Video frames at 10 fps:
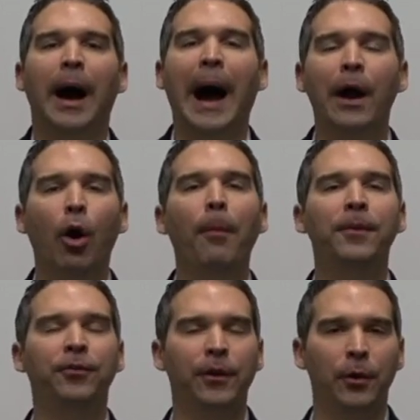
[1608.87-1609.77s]
I hope
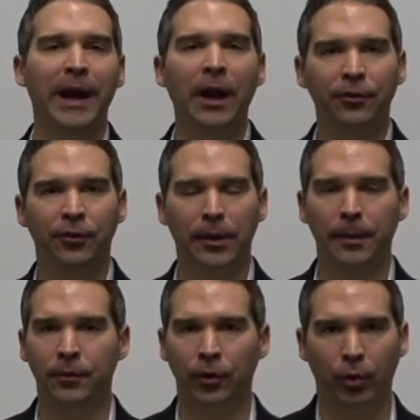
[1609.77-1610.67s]
this video answered some
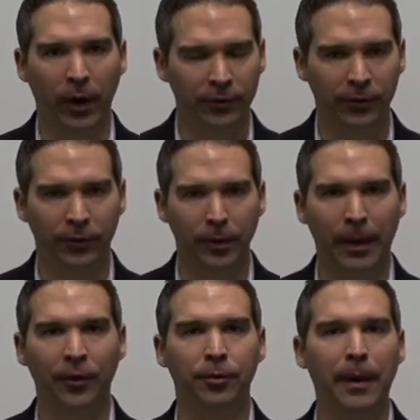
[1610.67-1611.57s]
of your questions
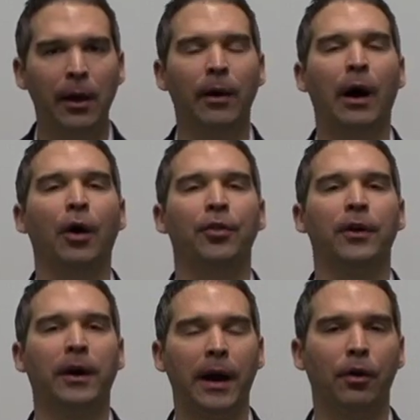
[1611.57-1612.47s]
about spinal health
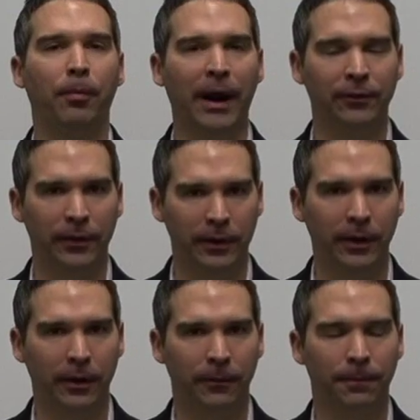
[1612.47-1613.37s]
and chiropractic
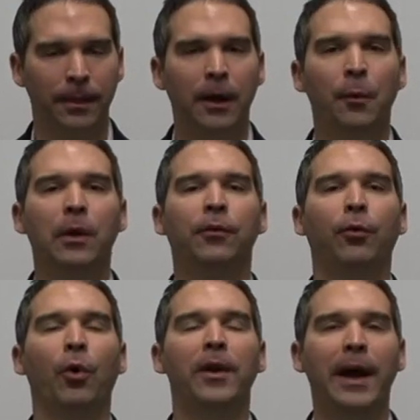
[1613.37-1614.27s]
care. We look
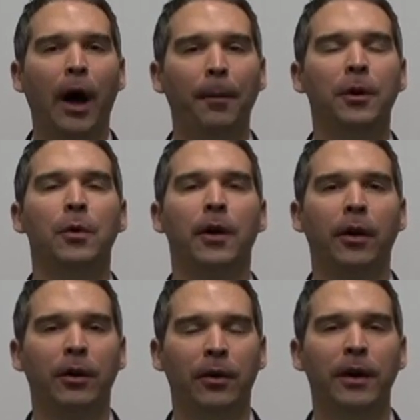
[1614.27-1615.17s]
forward to helping you in our
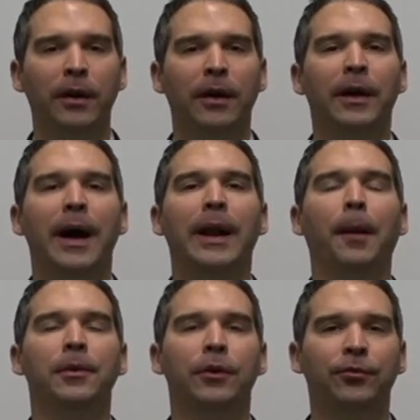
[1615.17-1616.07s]
clinic and
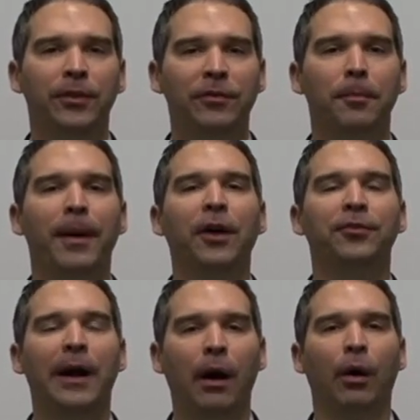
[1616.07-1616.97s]
helping you achieve the
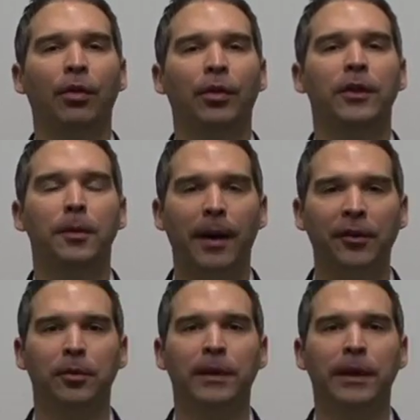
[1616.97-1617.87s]
best health you
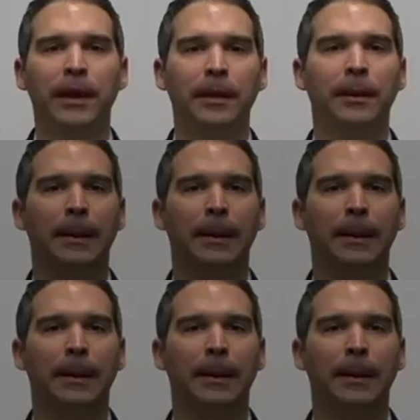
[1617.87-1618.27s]
possibly can.